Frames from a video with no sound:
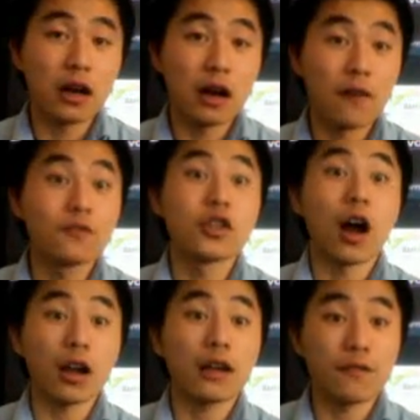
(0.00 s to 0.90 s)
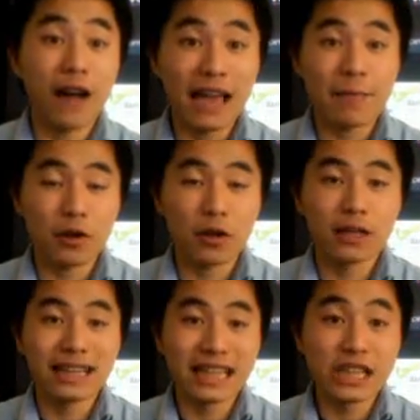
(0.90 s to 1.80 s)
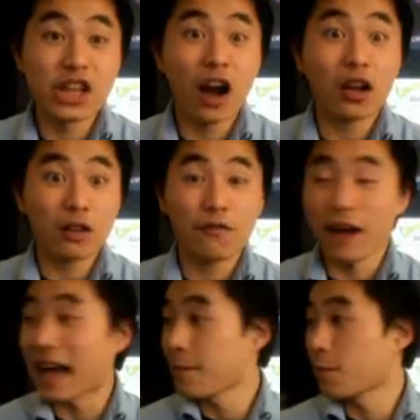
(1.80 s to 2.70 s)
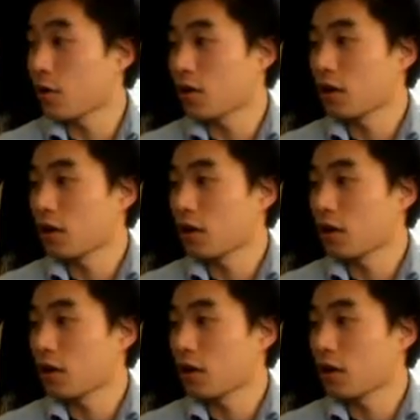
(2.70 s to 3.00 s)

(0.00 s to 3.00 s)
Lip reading: of dark fiber. Dark fiber.